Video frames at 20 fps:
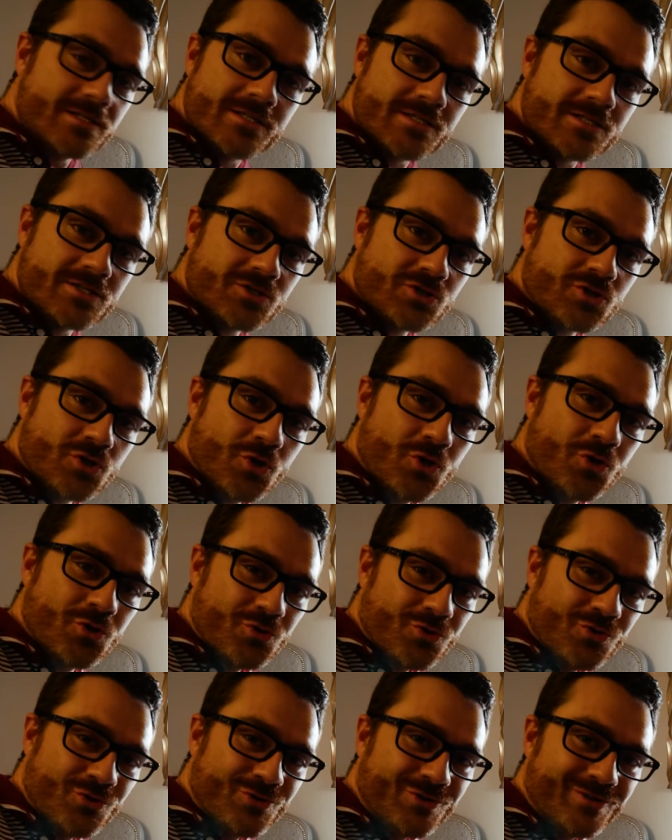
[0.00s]
This is
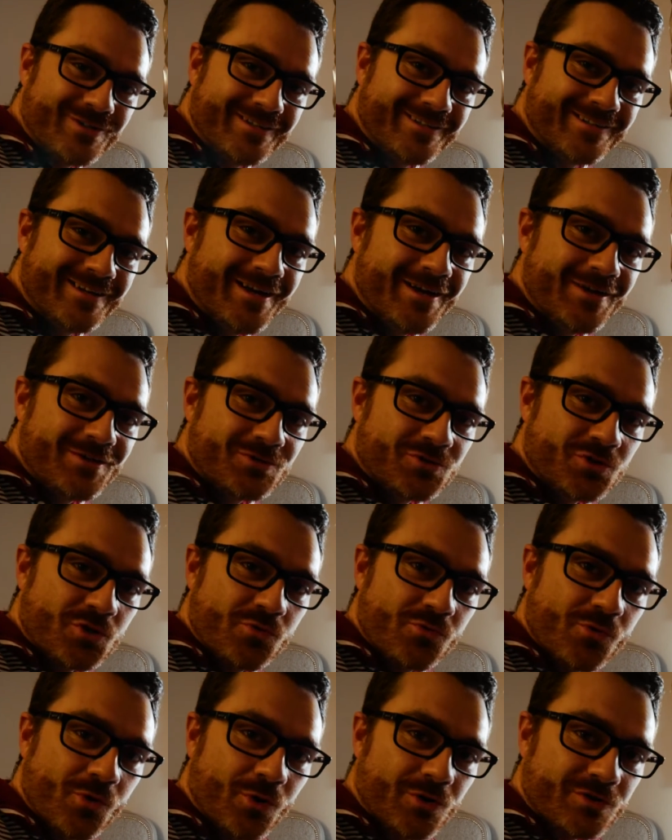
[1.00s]

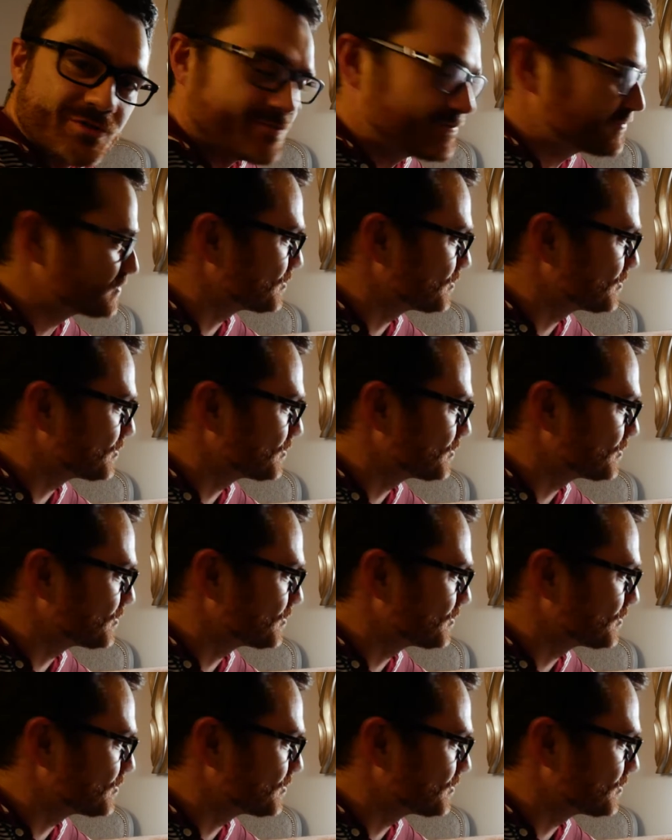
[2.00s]
two rolls